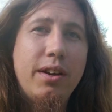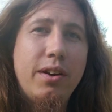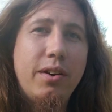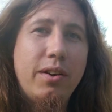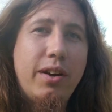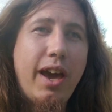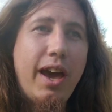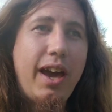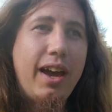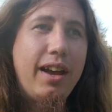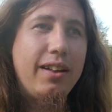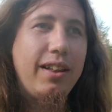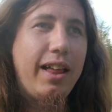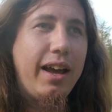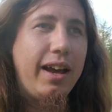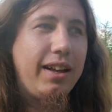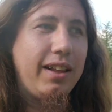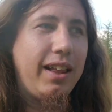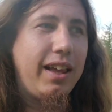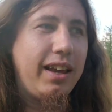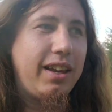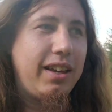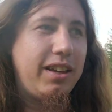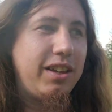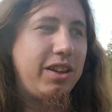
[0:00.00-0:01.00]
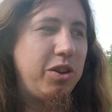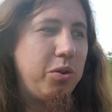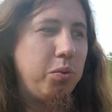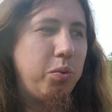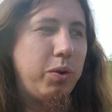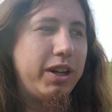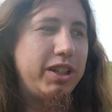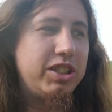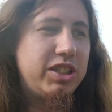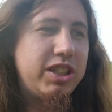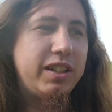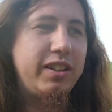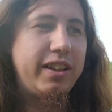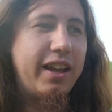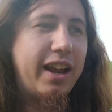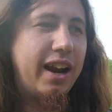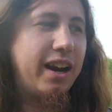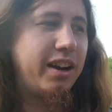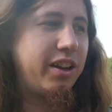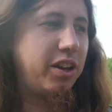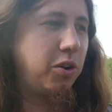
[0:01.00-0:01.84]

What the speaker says: Okay, like you reach in there,